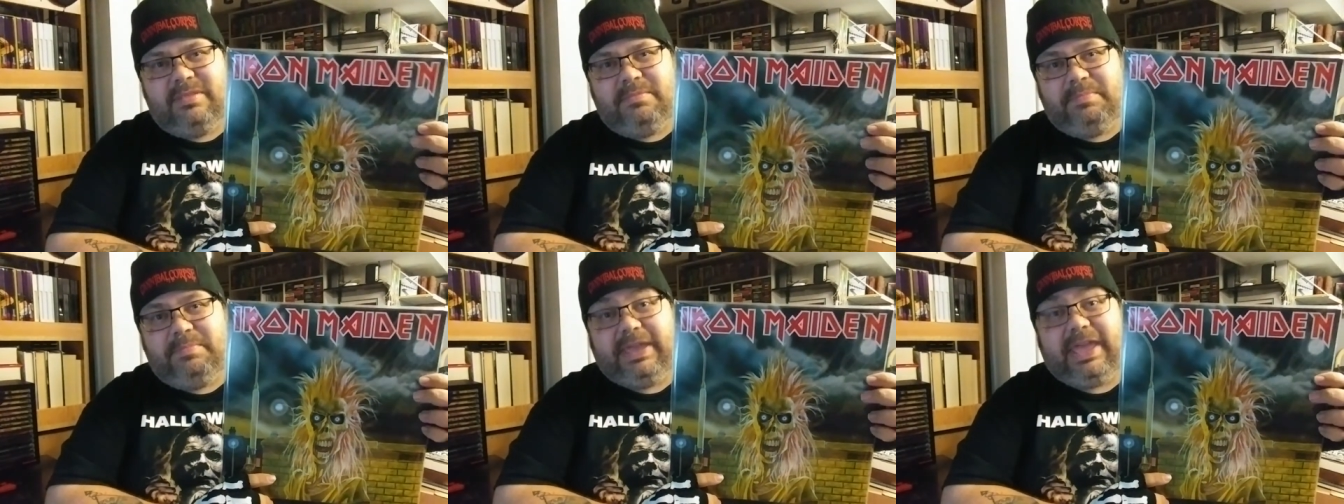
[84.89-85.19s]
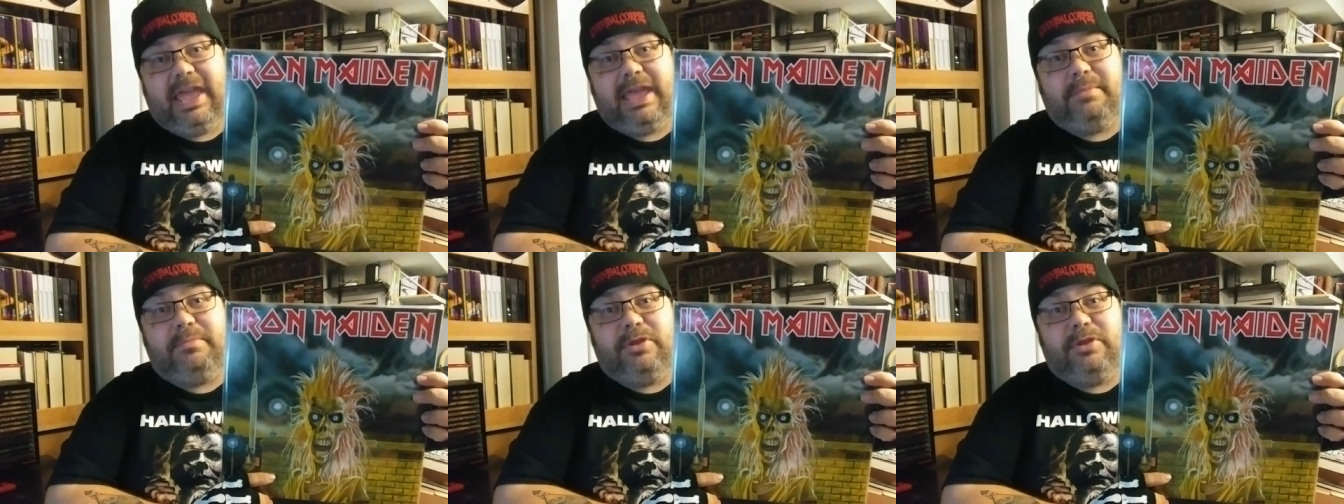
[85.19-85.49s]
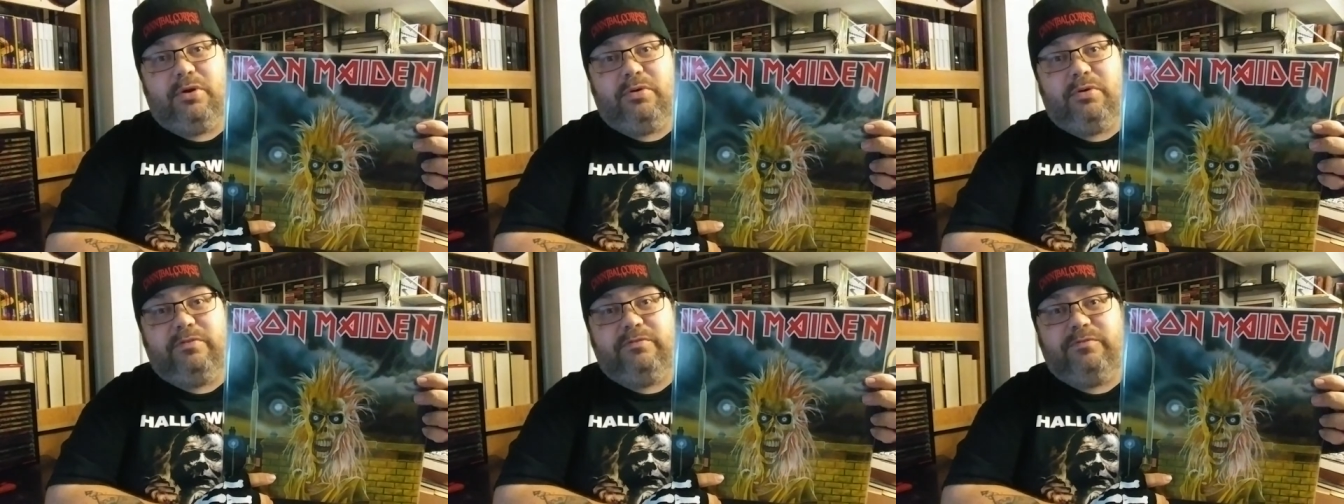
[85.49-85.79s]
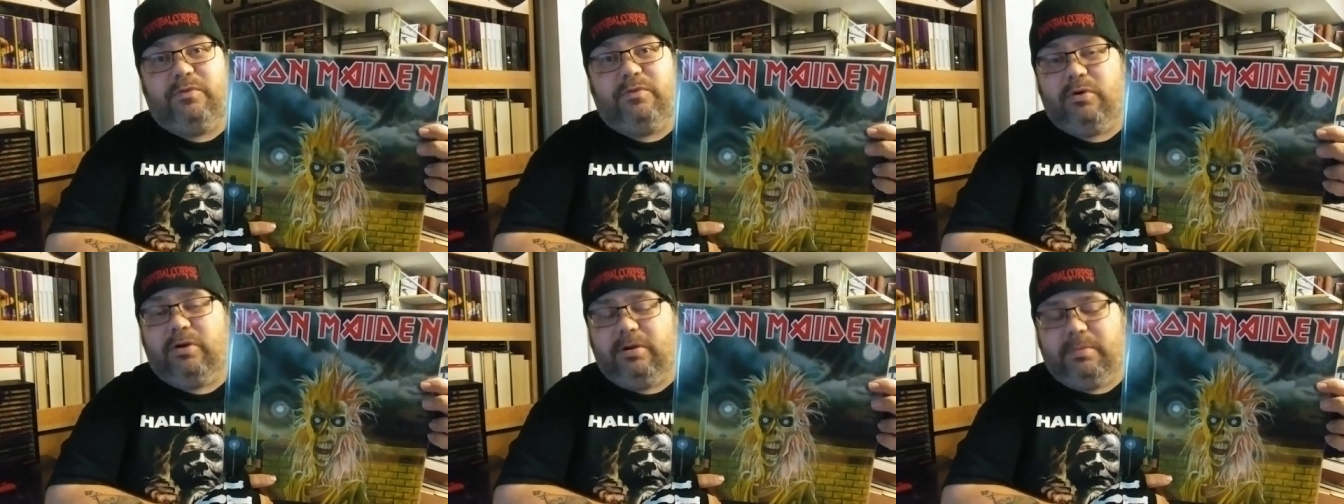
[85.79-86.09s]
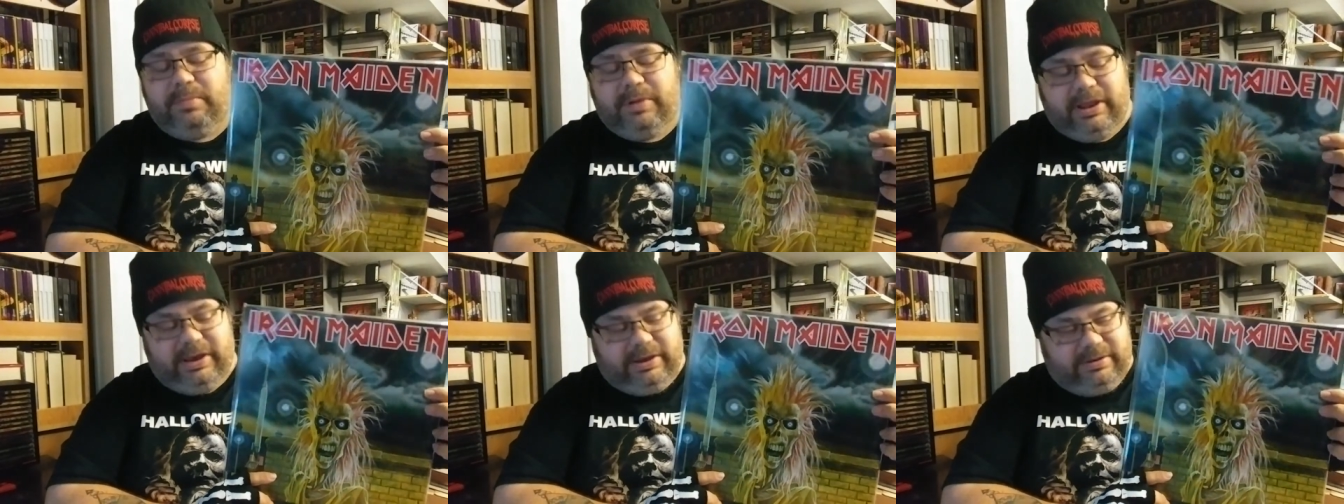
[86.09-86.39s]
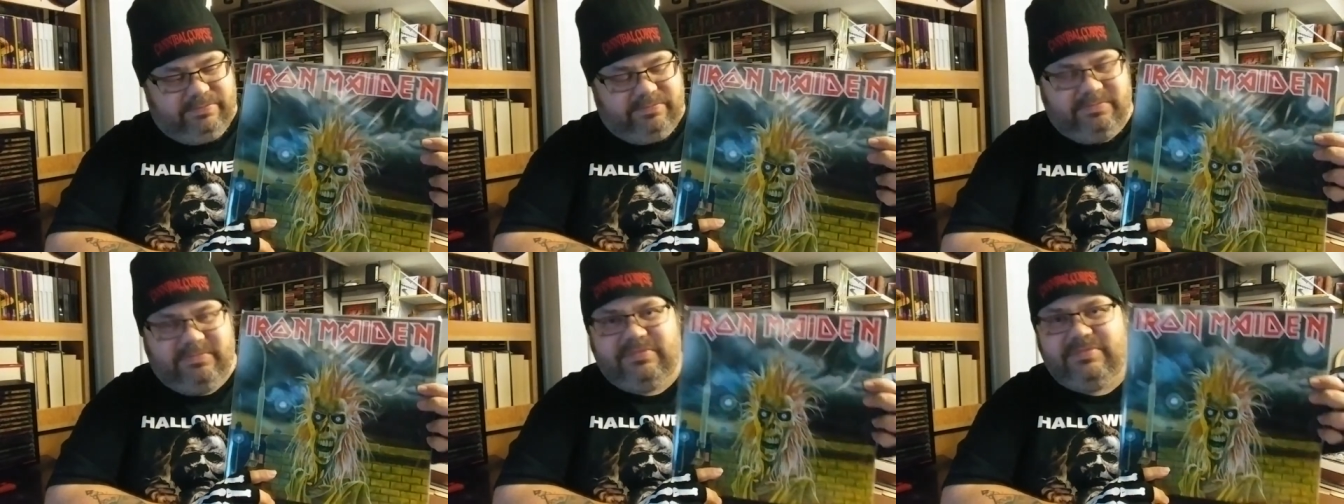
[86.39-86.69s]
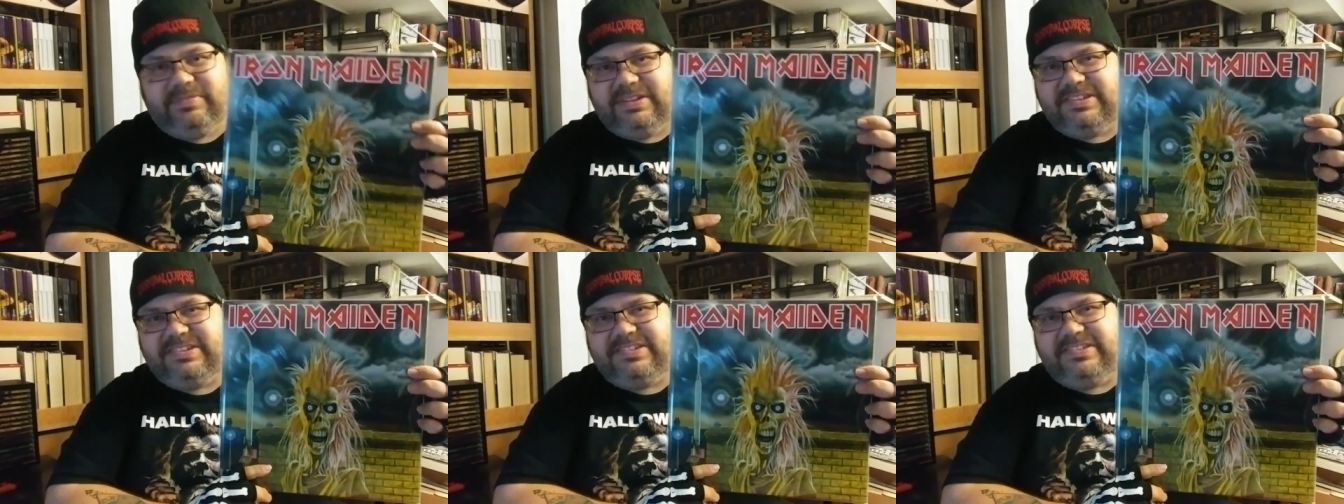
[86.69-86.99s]
became known for, but
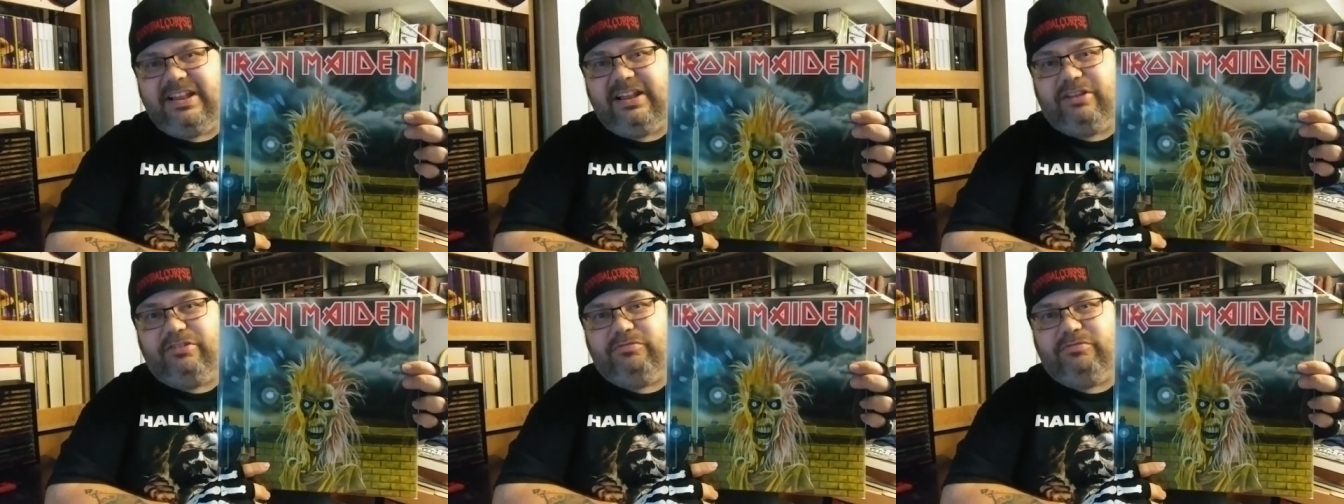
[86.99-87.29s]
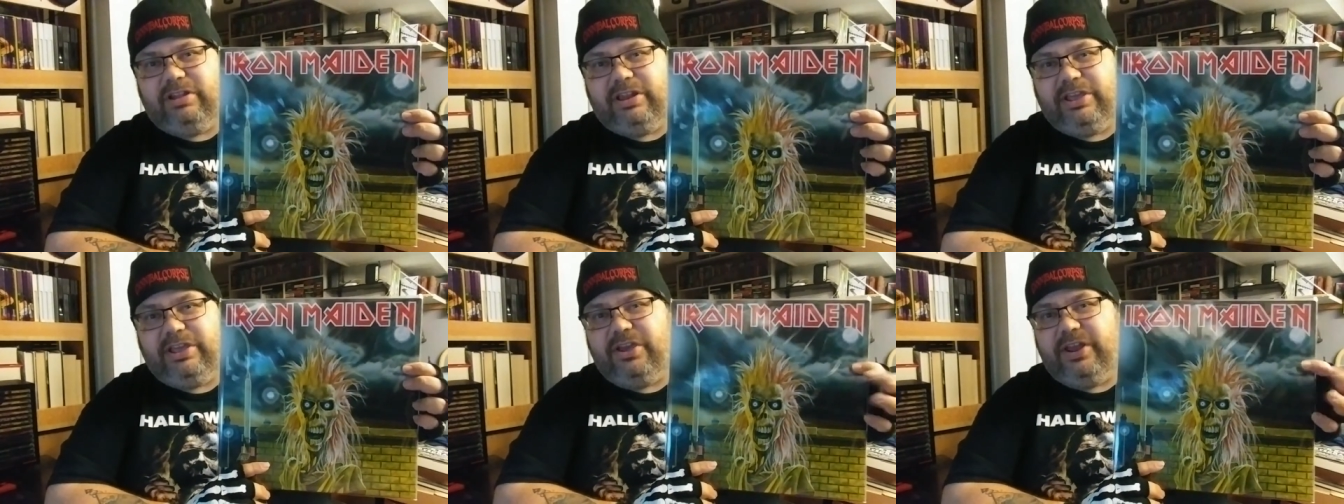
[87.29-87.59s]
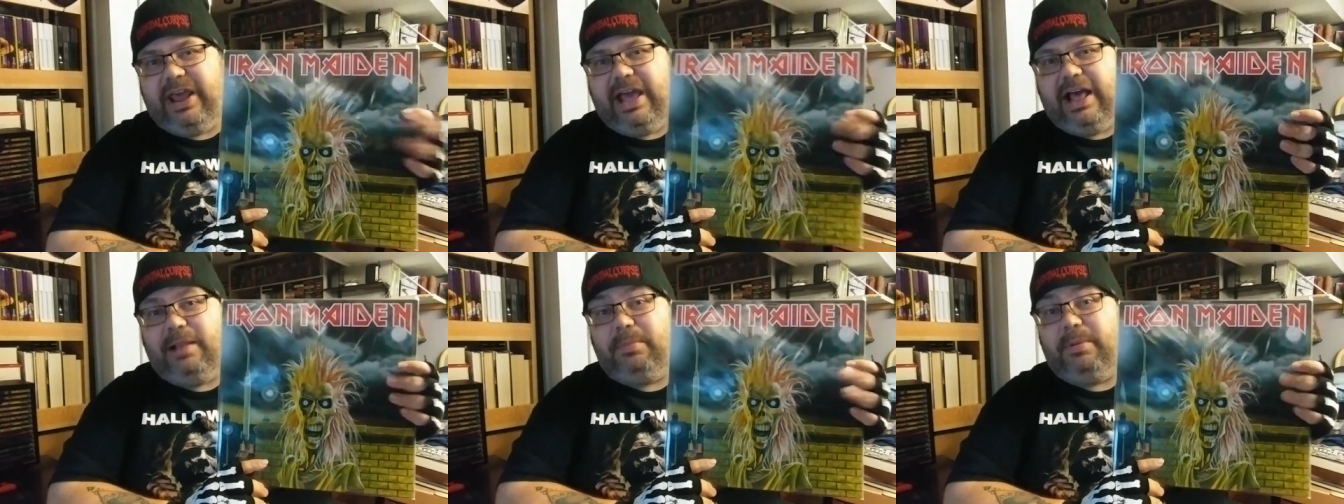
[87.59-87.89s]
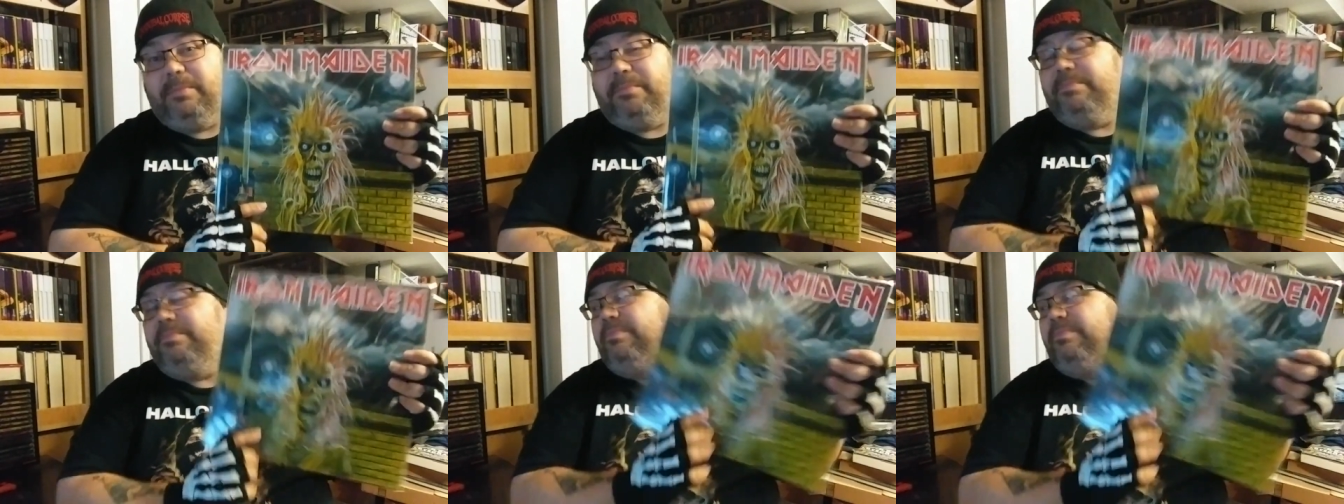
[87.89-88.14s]
still a really good album.